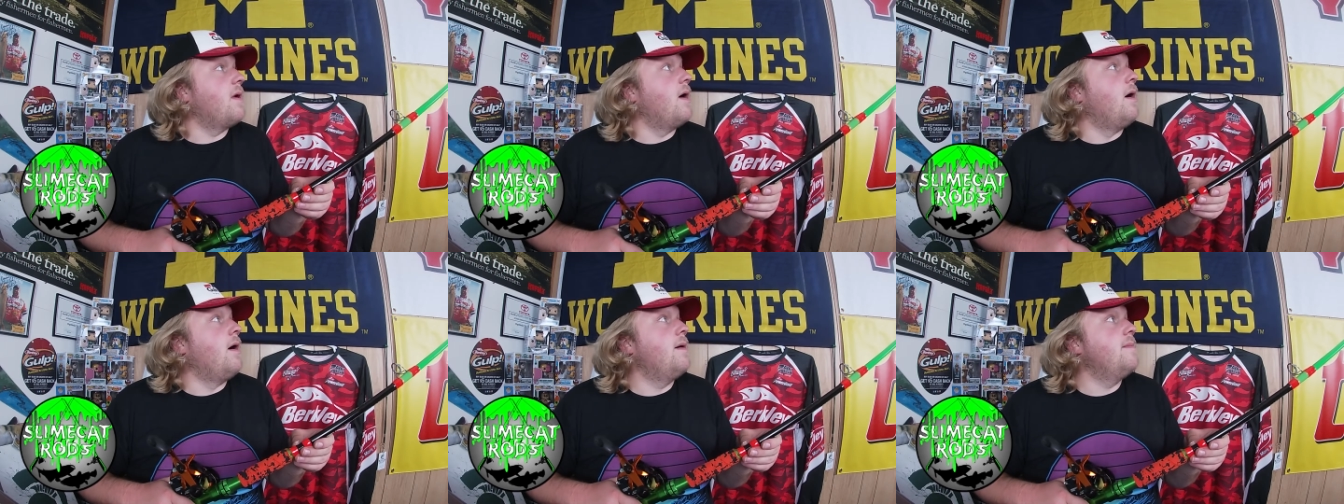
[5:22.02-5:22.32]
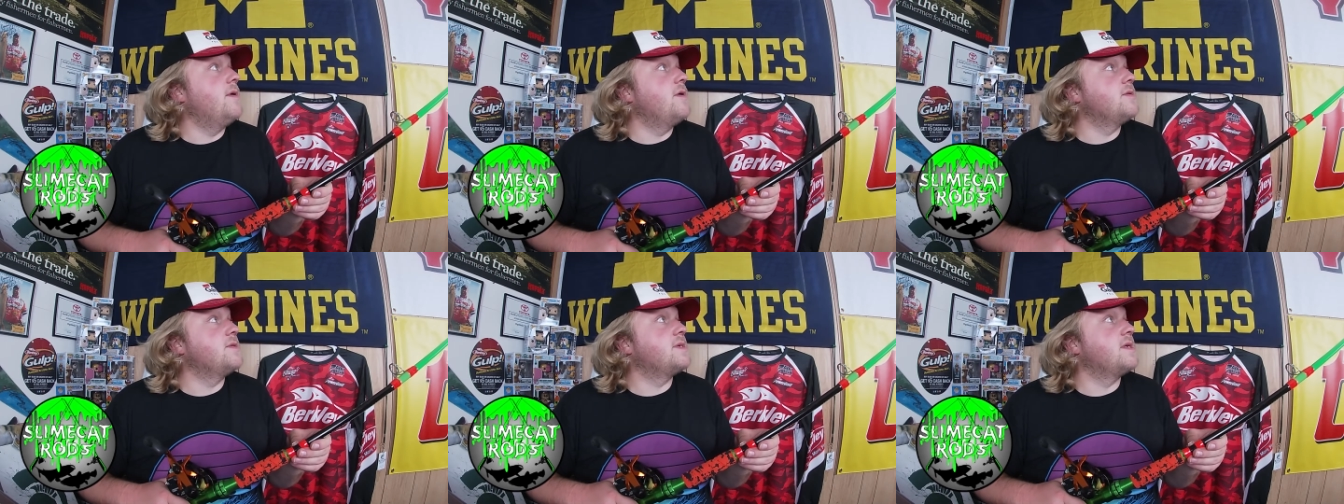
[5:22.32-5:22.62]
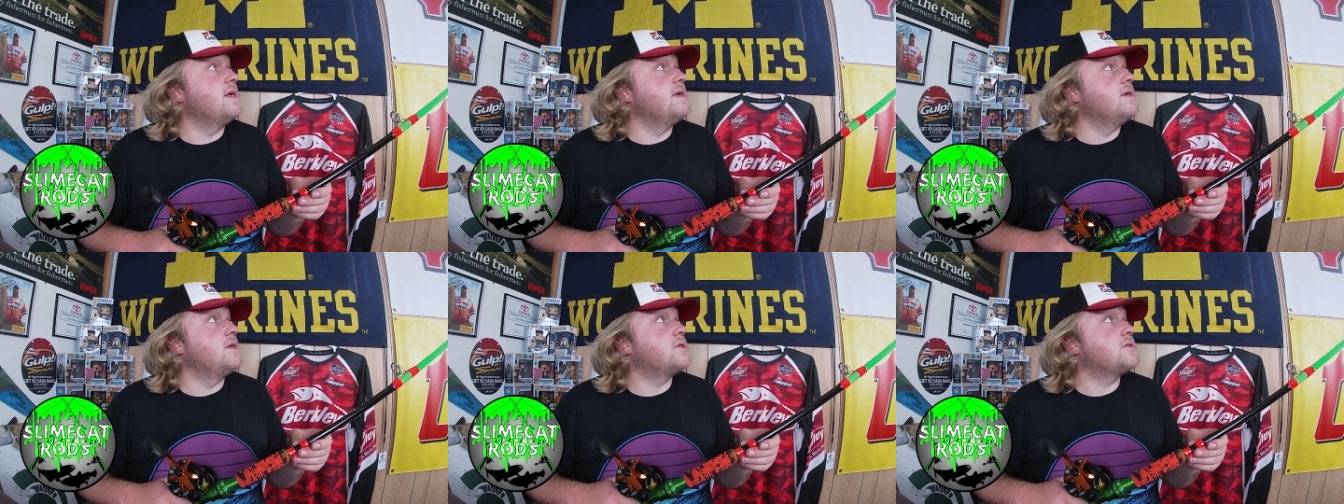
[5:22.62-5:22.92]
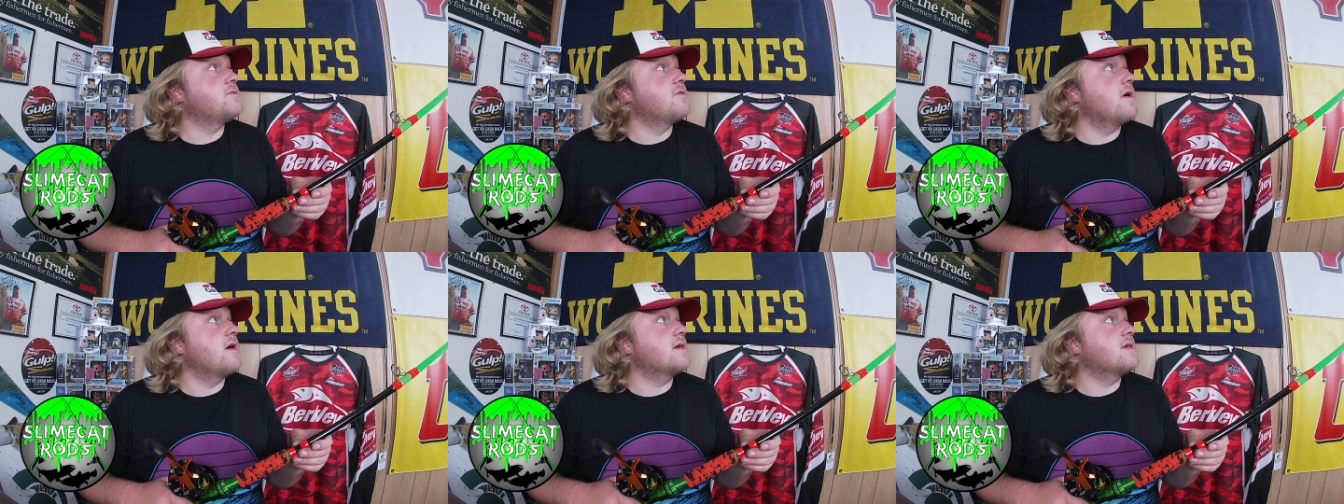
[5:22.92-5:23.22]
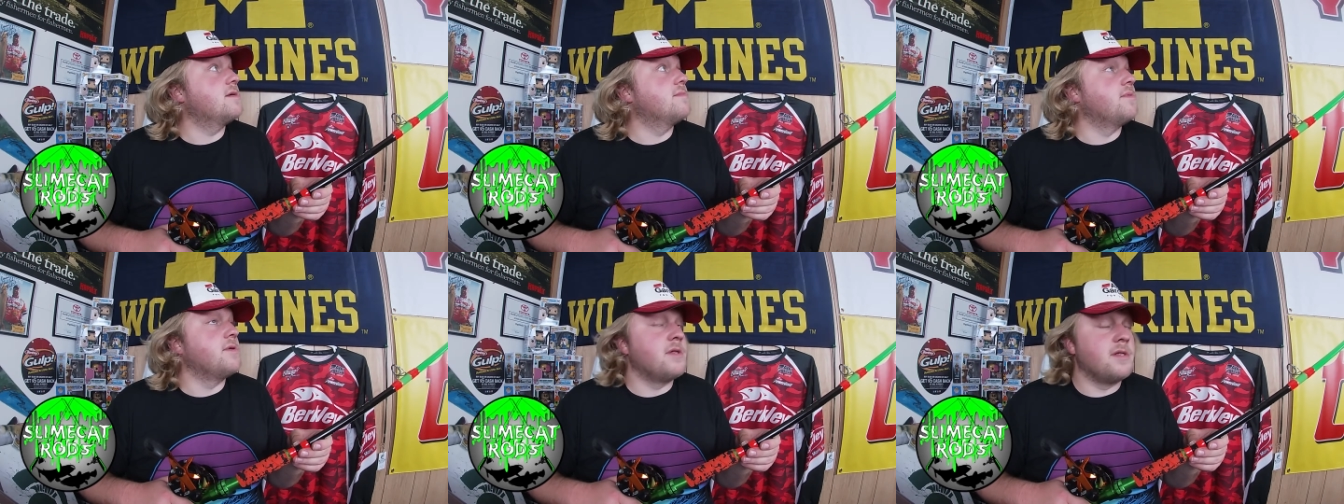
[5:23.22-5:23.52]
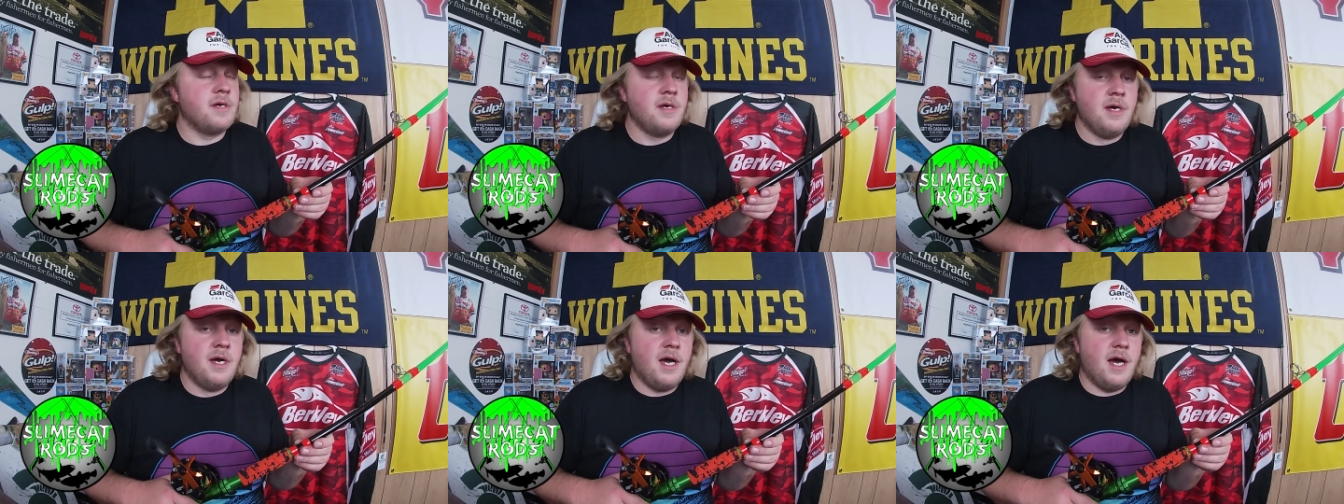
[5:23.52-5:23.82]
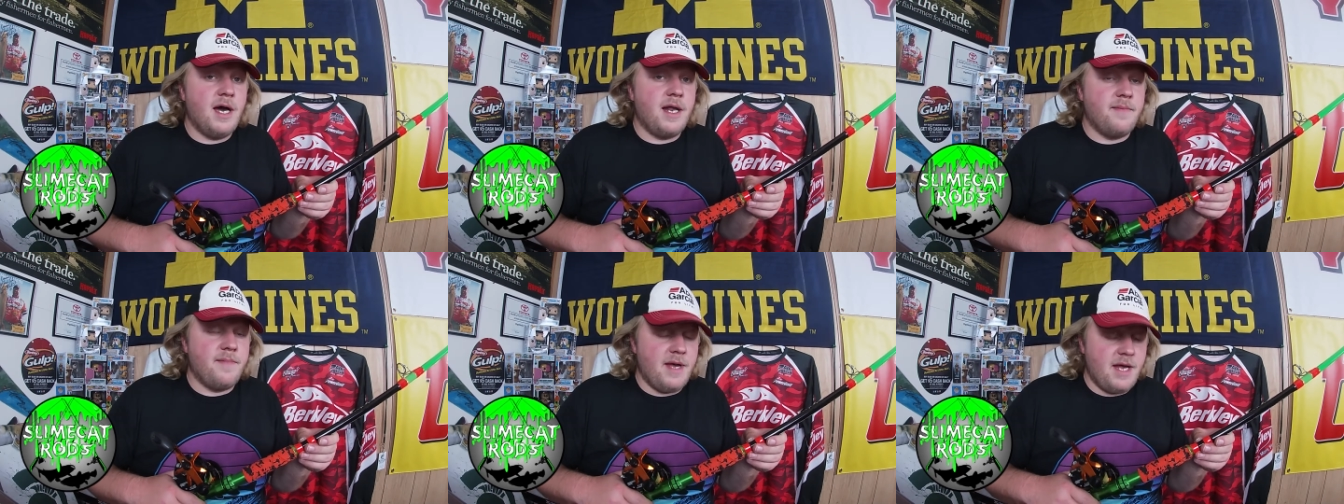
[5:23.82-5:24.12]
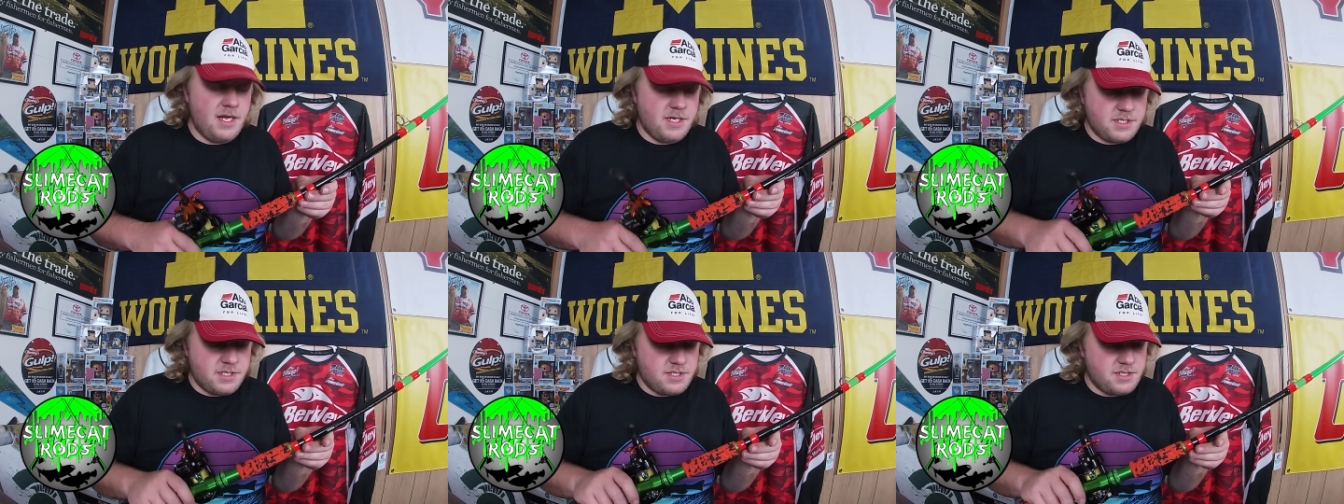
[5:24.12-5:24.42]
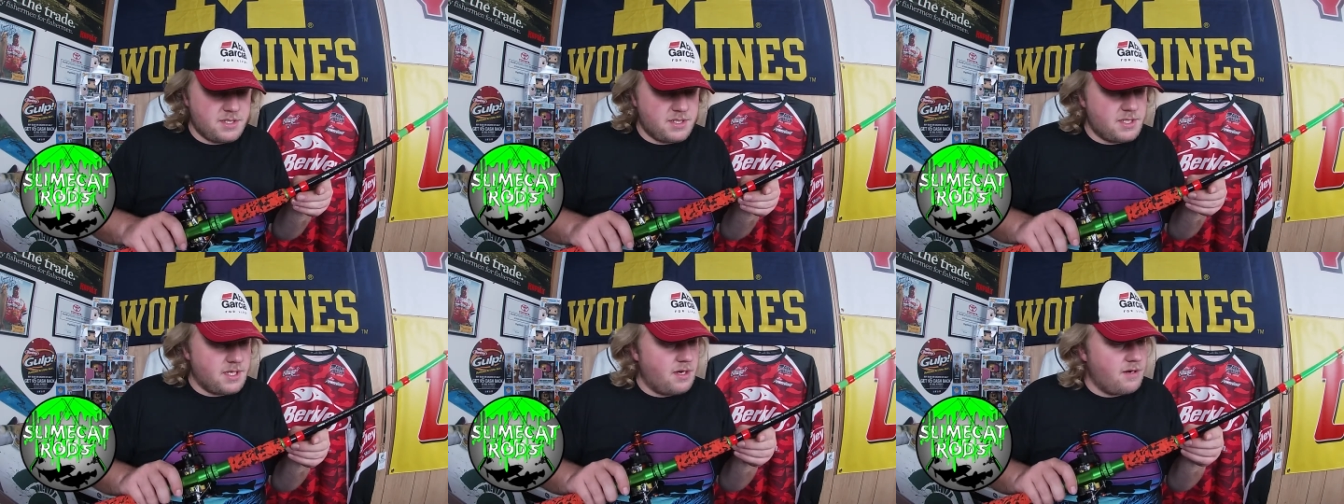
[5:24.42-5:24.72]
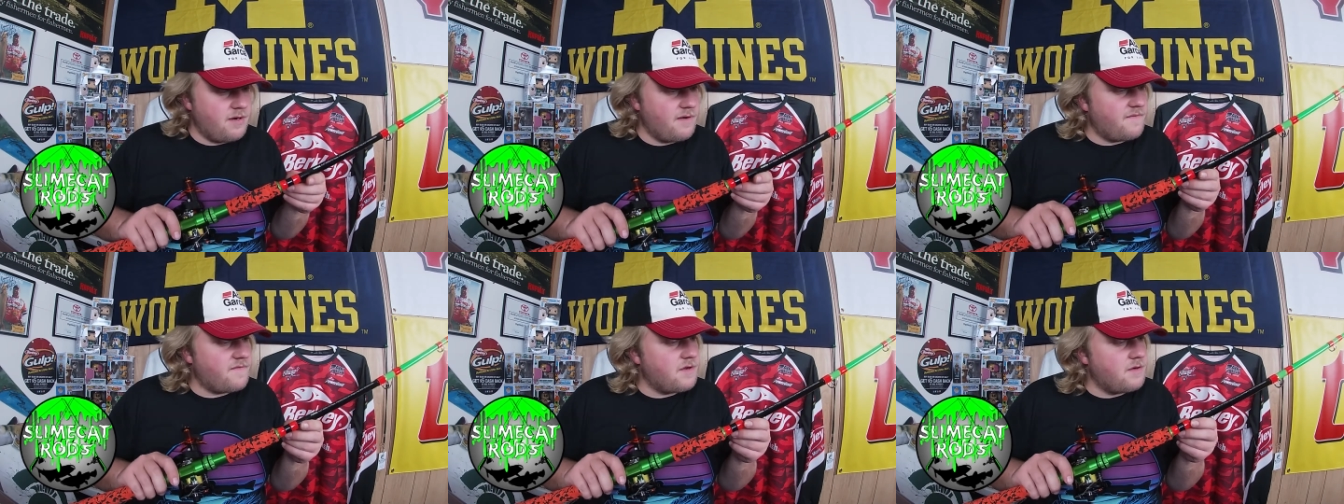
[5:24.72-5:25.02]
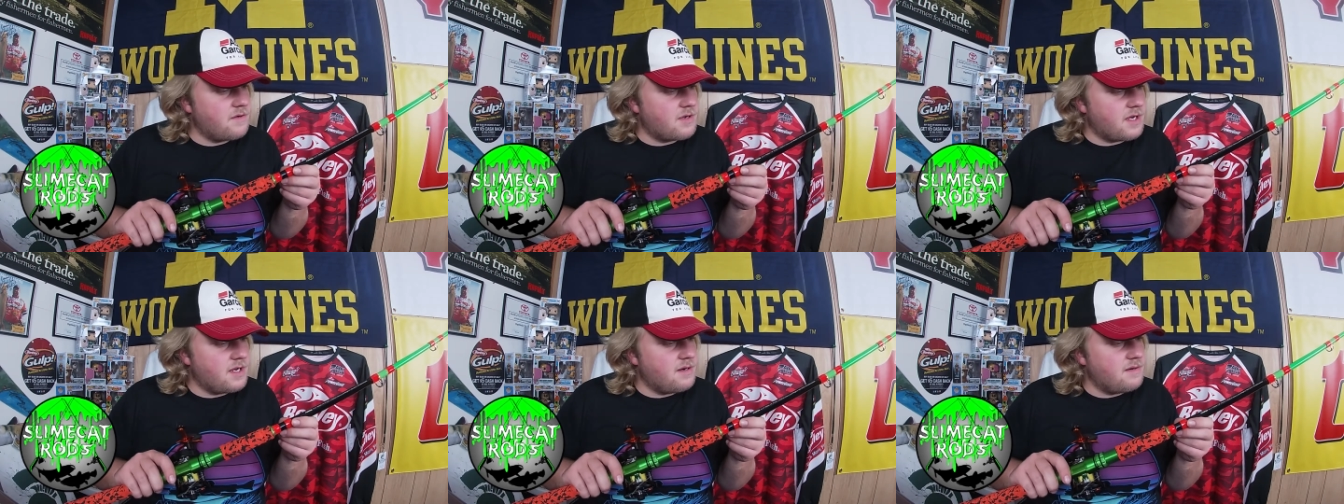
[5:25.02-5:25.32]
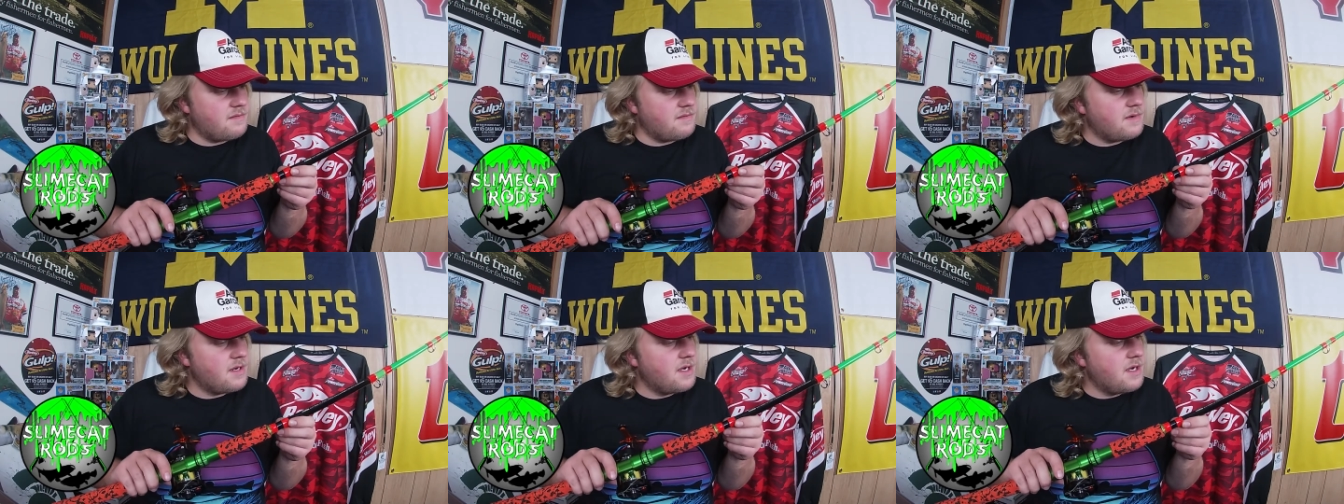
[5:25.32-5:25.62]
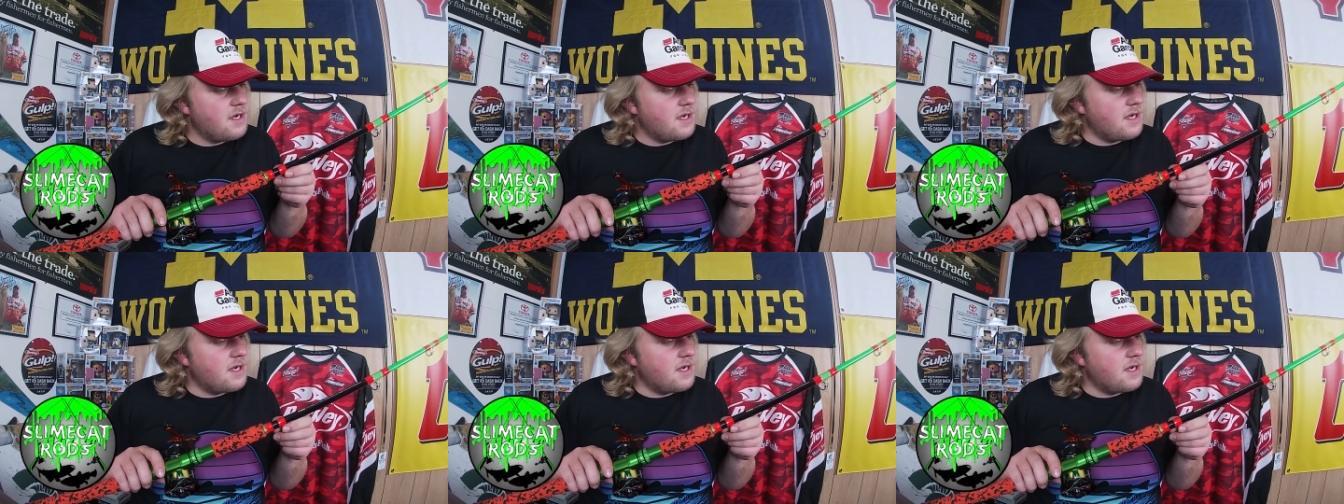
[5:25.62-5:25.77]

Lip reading: almost indestructible. I'd imagine so if you can,